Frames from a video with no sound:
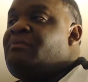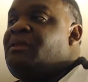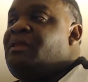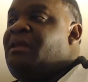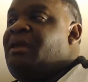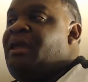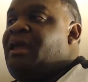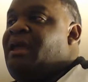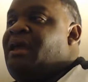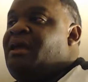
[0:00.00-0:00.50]

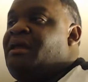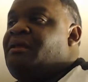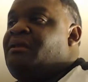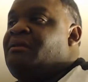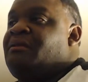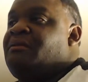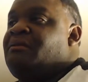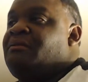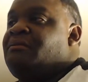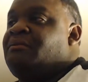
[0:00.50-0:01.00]

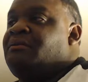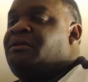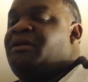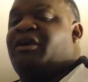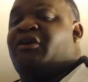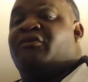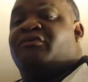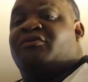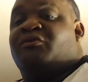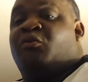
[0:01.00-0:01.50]
in
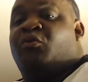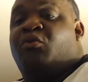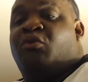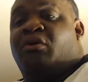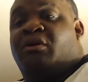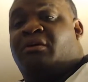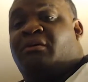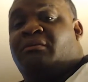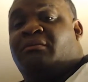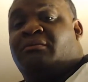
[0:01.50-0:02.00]
Gears of
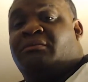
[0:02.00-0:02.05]
War